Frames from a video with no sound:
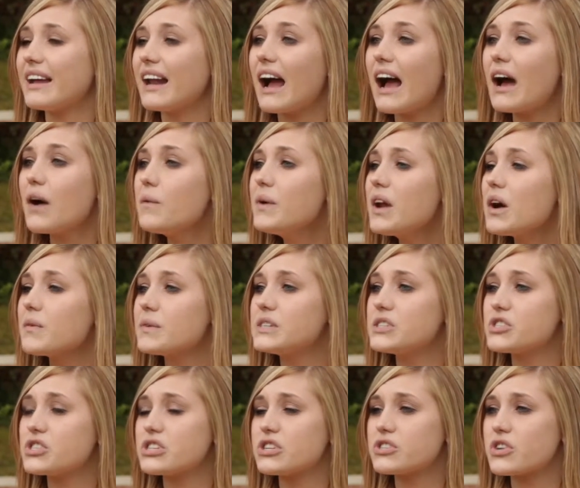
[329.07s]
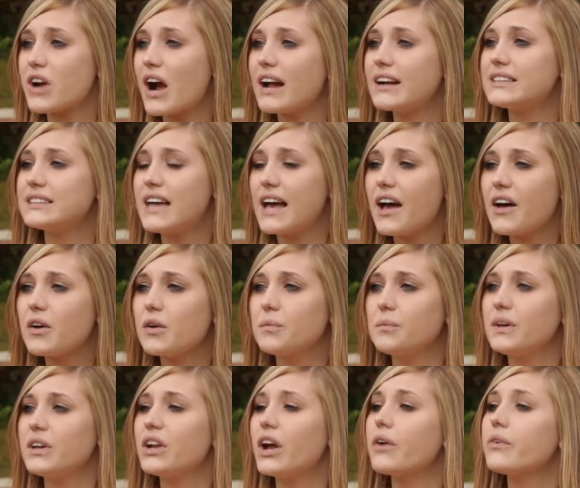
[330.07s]
And I would always just try to tell
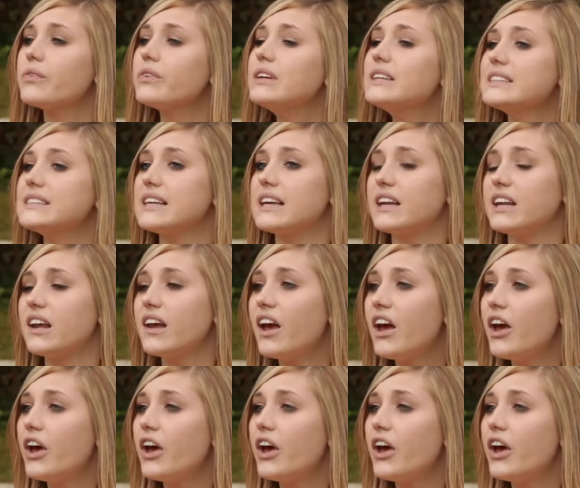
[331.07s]
them, you know, listen,